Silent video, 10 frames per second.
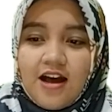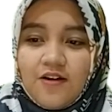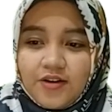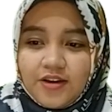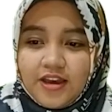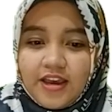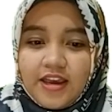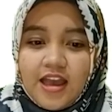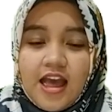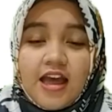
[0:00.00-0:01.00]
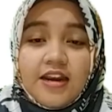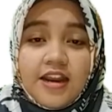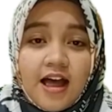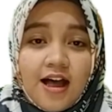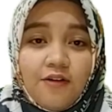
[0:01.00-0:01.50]
Okay,
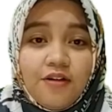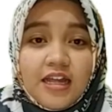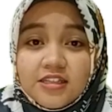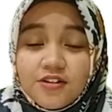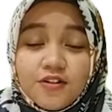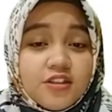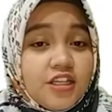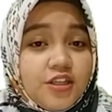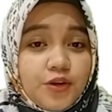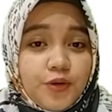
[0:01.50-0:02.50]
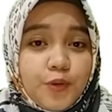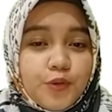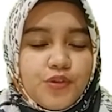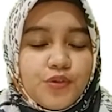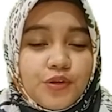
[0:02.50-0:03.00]
now let's
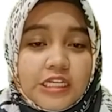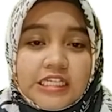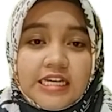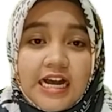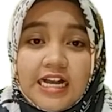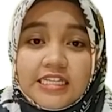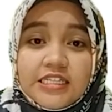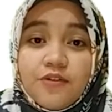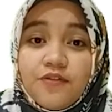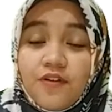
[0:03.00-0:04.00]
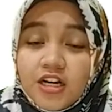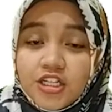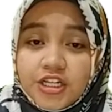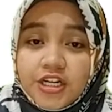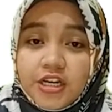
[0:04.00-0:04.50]
continue to discuss the
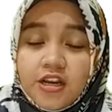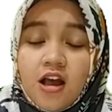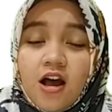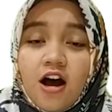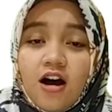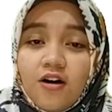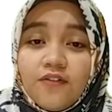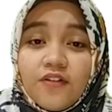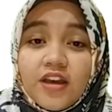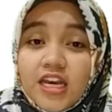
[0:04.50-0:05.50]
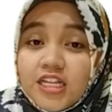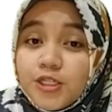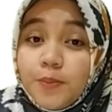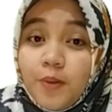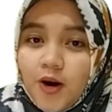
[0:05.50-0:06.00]
function of
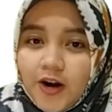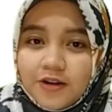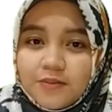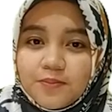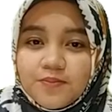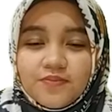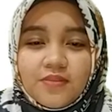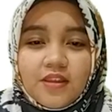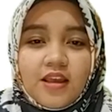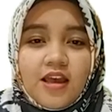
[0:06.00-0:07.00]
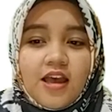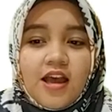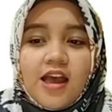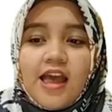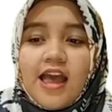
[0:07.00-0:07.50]
each part.
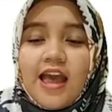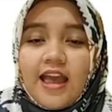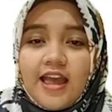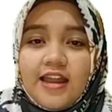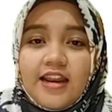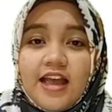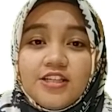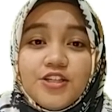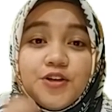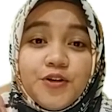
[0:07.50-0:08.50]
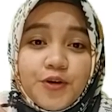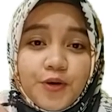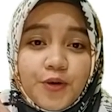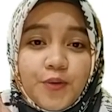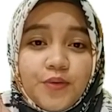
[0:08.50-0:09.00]
And as you
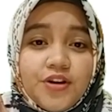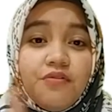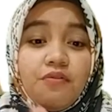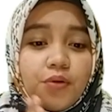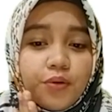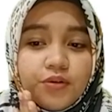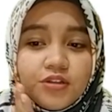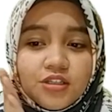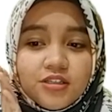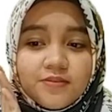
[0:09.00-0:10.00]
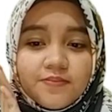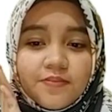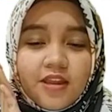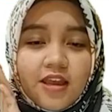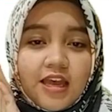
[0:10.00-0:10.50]
know, the roots,
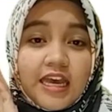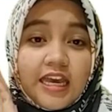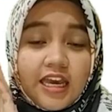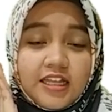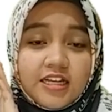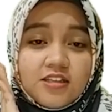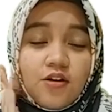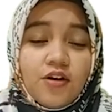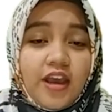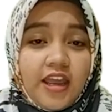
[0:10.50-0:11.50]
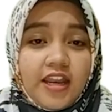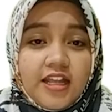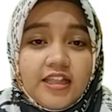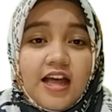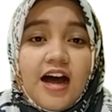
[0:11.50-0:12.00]
it is
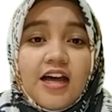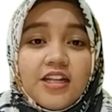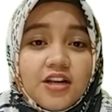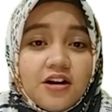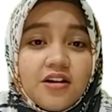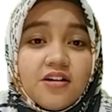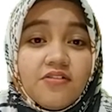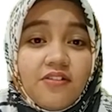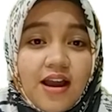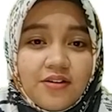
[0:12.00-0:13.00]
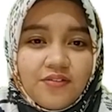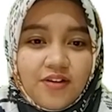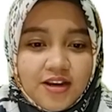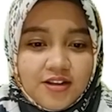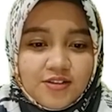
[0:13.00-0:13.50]
located under the ground,
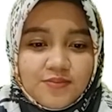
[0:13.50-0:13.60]
right?